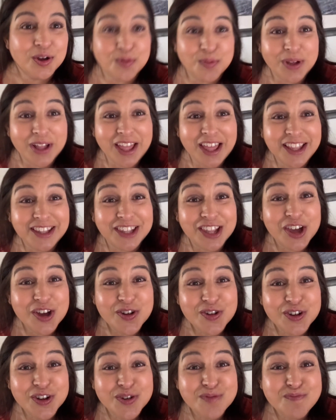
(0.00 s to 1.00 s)
Well,
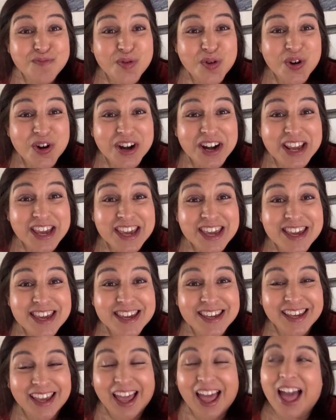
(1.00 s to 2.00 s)
hello, good
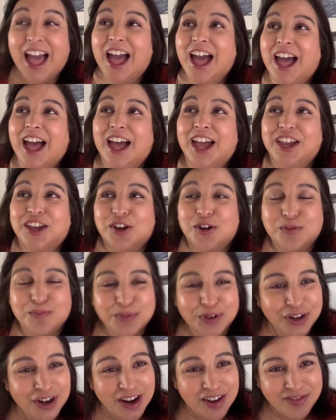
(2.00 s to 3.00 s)
morning. I hope
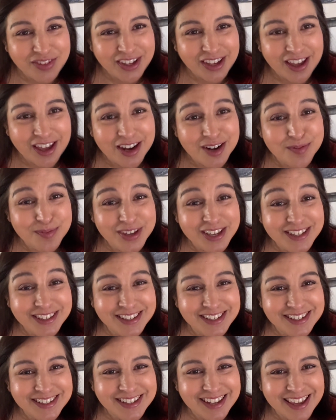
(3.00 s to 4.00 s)
you're having an
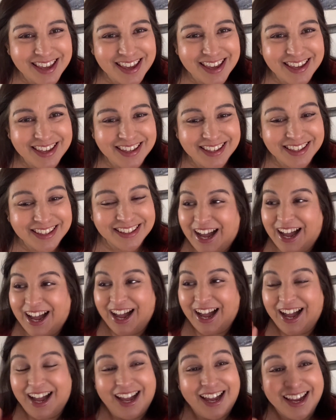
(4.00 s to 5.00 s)
amazing day.
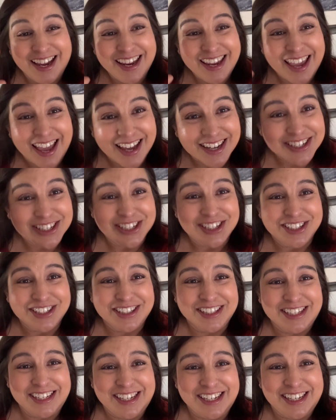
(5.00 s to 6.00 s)
I
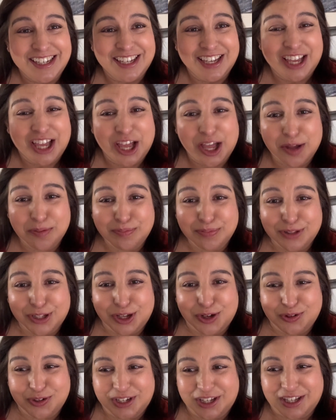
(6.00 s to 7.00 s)
actually
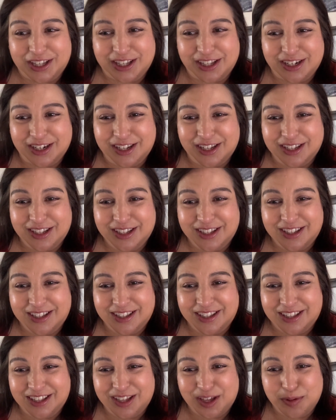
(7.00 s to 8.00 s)
uploaded
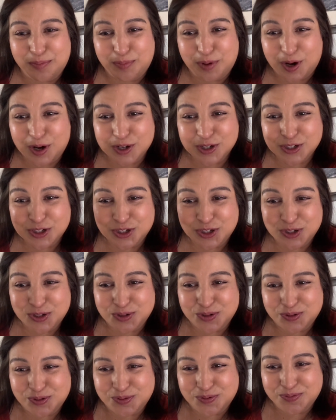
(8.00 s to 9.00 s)
part
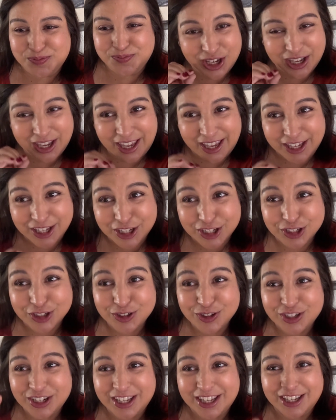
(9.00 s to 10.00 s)
2,
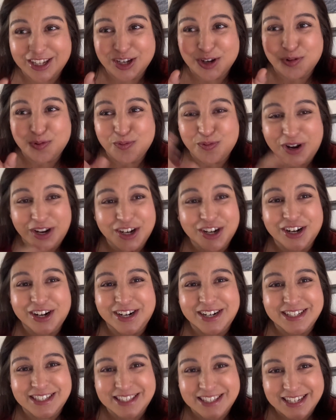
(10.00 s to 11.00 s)
including what you're going
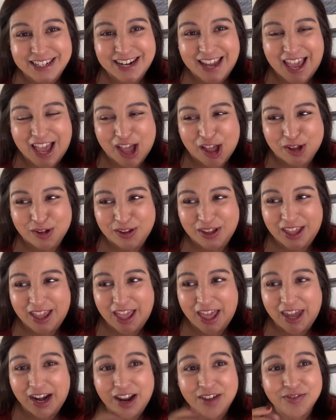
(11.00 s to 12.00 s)
to see now.
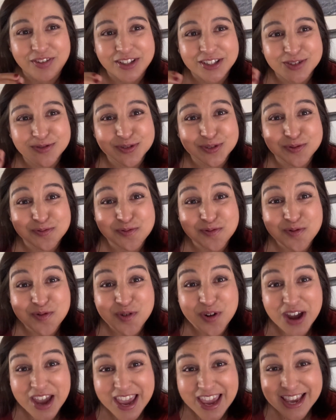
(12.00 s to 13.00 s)
And I felt it was
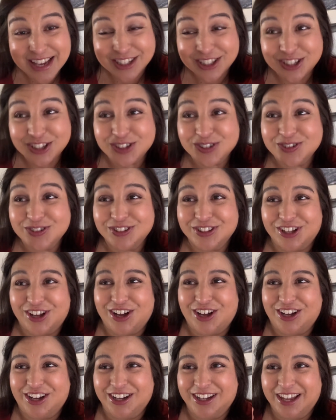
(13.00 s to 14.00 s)
way too
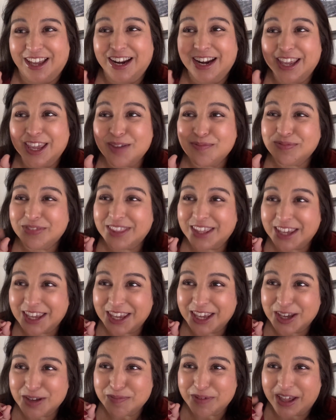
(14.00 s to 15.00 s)
long. And I kept
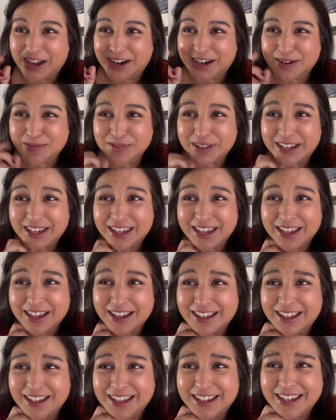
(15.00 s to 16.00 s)
thinking about it. I'm like,
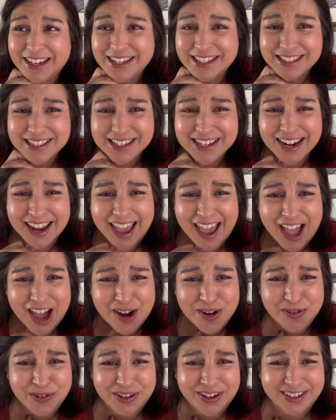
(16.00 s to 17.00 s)
it's an
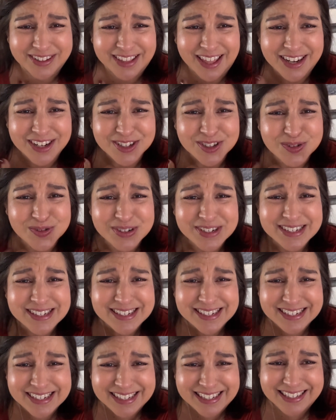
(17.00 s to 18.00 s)
hour. That is
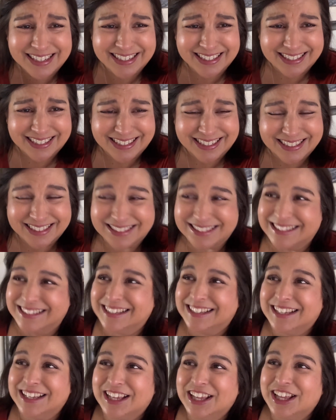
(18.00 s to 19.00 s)
ridiculous.
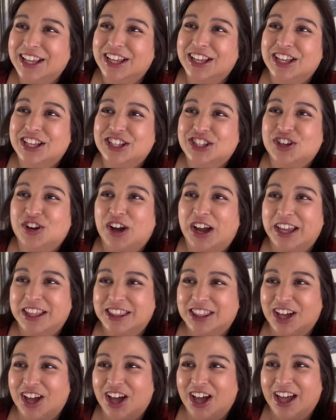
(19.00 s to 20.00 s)
So I
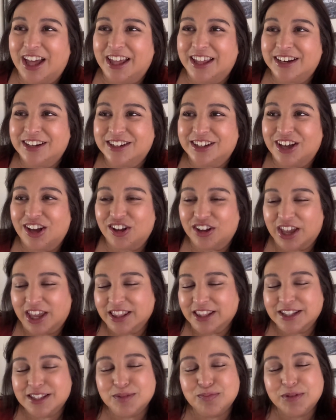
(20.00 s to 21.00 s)
thought, okay,
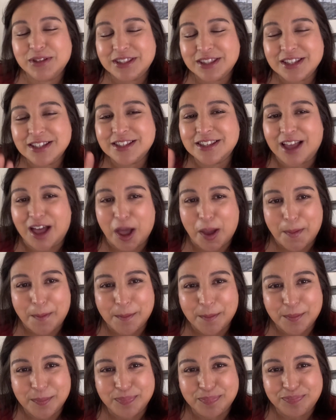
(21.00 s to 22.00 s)
let's split this up.
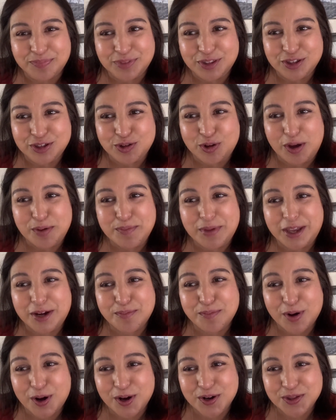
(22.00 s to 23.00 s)
So I made a
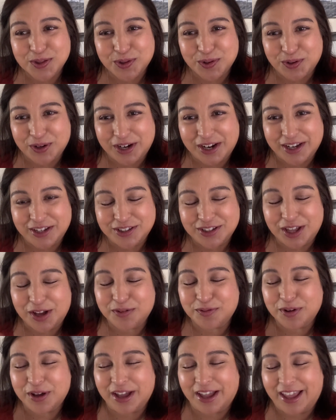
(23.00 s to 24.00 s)
part 3 so that
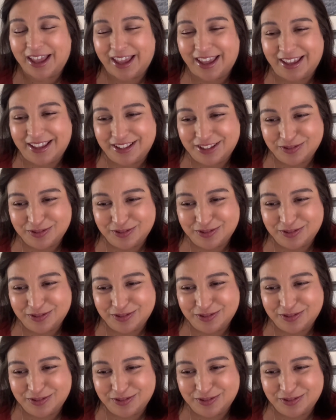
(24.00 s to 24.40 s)
way